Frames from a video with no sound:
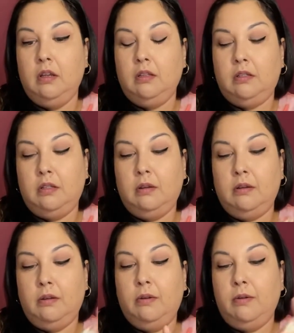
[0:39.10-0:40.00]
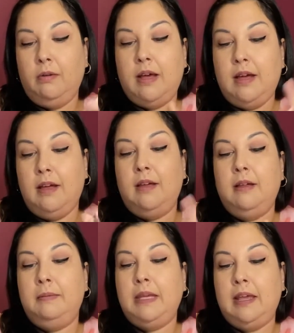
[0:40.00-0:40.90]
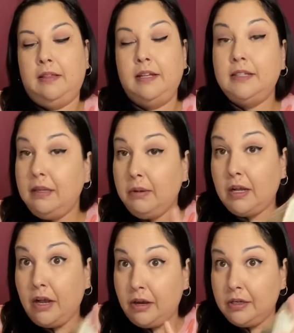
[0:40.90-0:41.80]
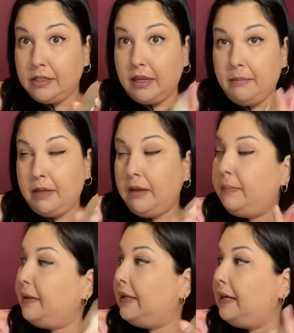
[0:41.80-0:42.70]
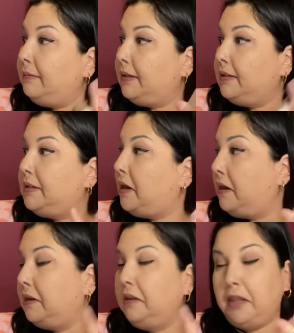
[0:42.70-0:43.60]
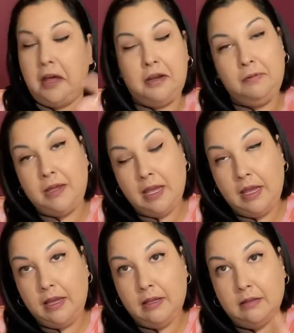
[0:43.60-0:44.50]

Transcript: So, um, okay, let's see what cards come up and then I'm going to talk a lot, okay?